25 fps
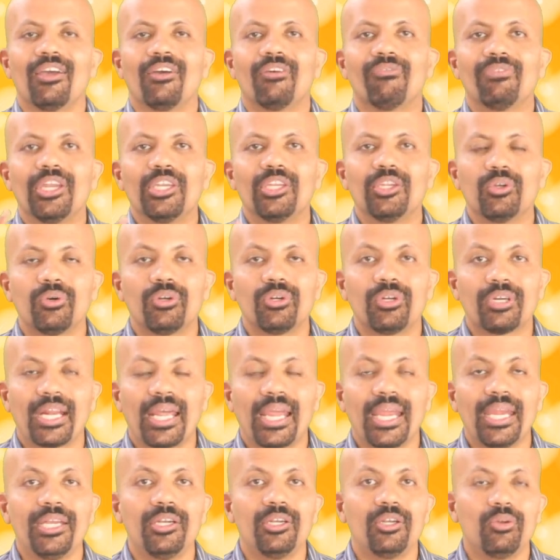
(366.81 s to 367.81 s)
when you
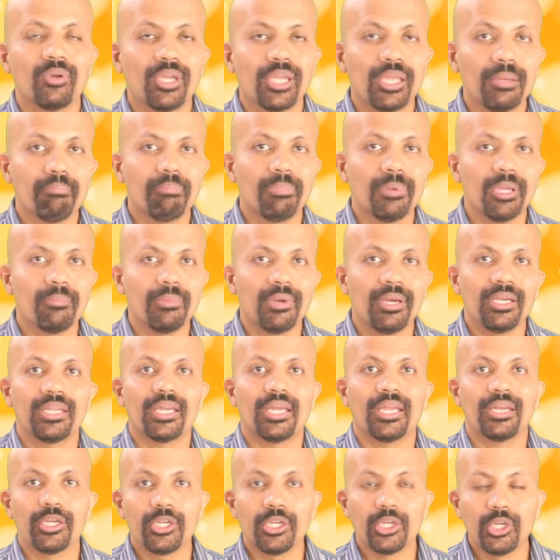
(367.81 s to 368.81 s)
try to implement
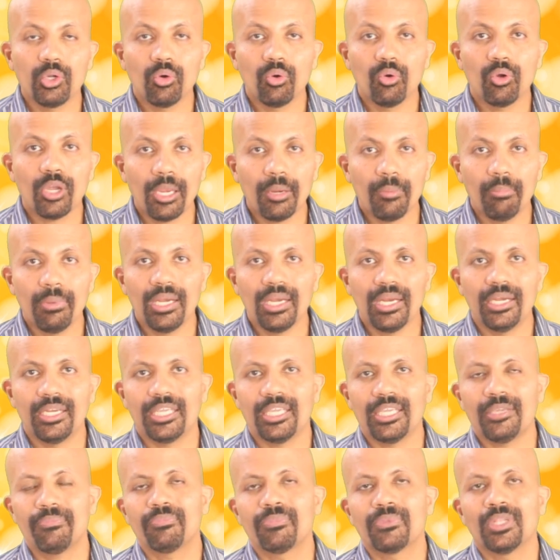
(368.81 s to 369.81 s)
a new
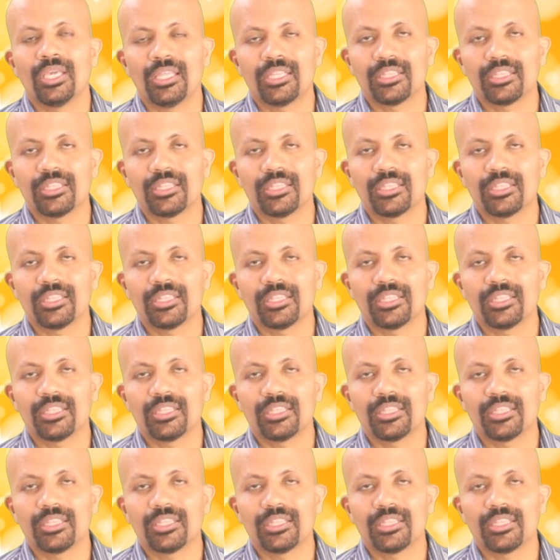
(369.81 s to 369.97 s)
ability,